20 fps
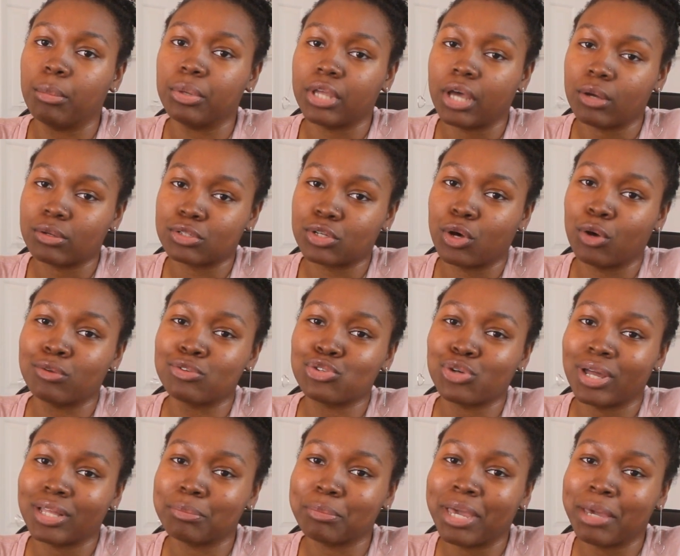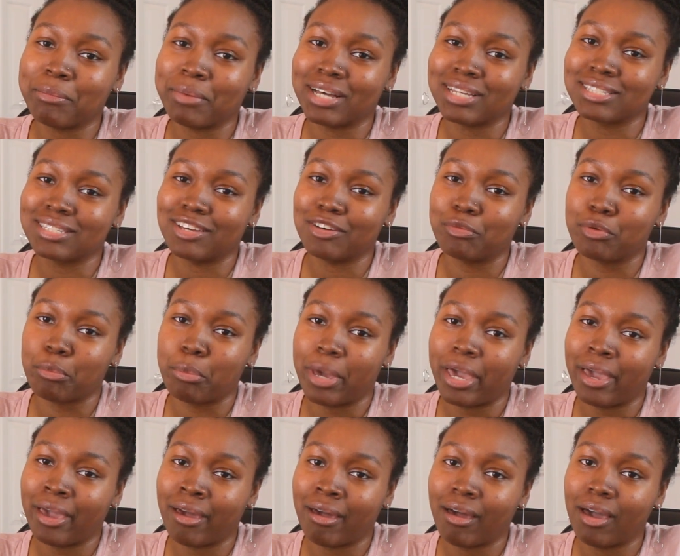But I was going to try to make myself
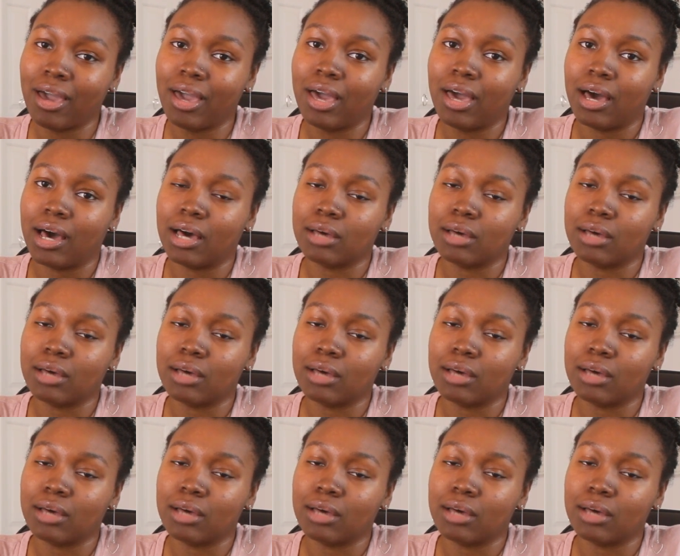prepared.